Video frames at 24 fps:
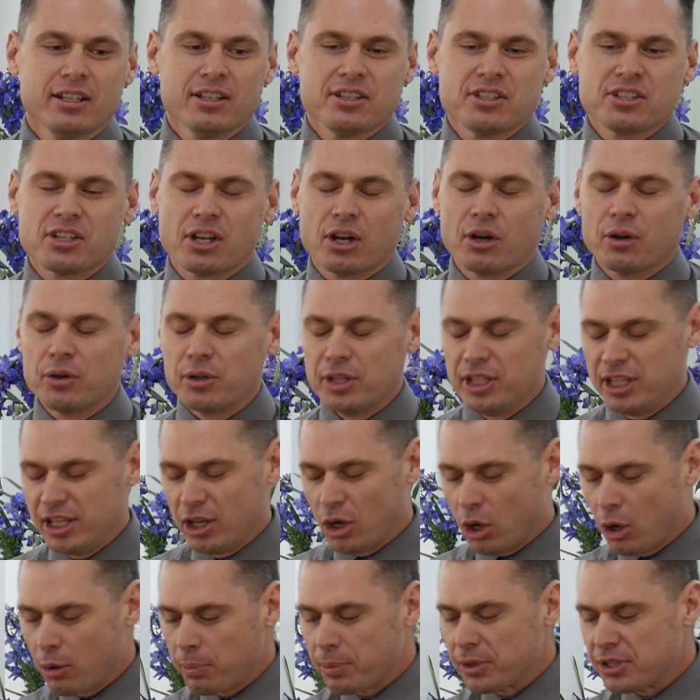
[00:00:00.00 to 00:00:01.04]
So he
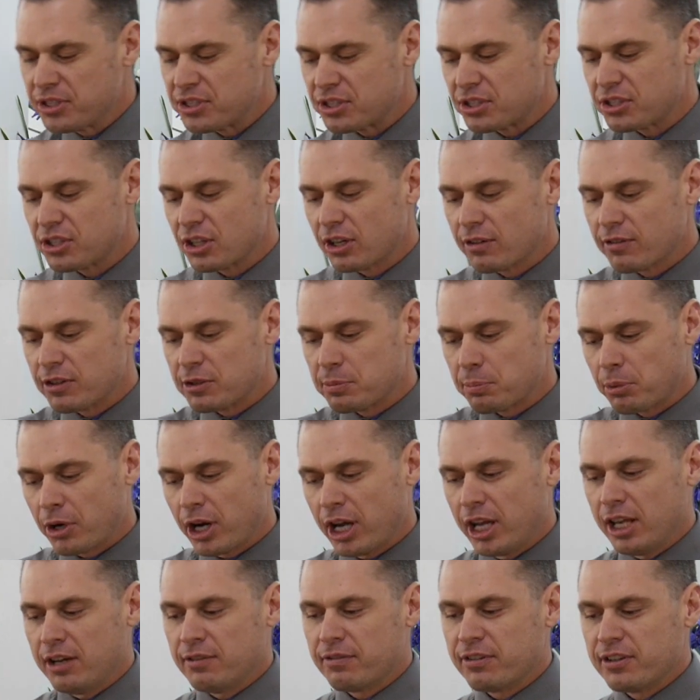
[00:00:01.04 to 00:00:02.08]
opens the service
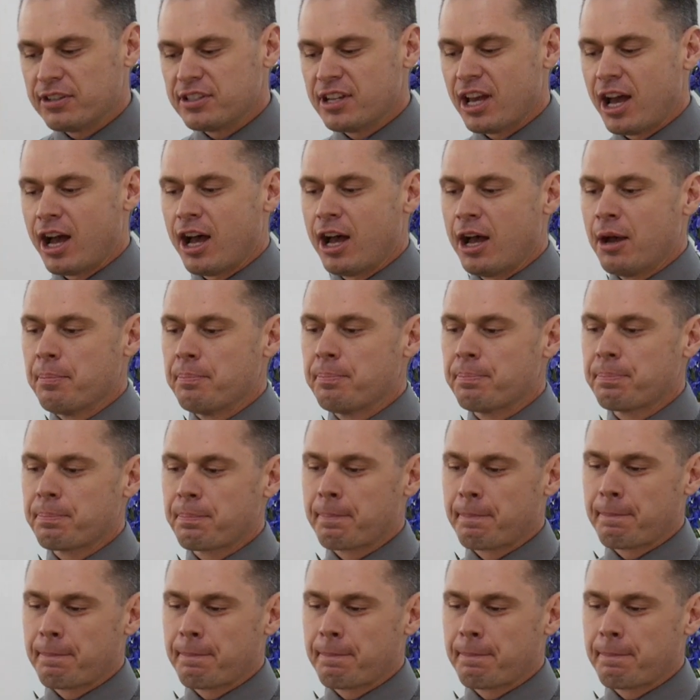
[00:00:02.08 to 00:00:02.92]
praying for Tom,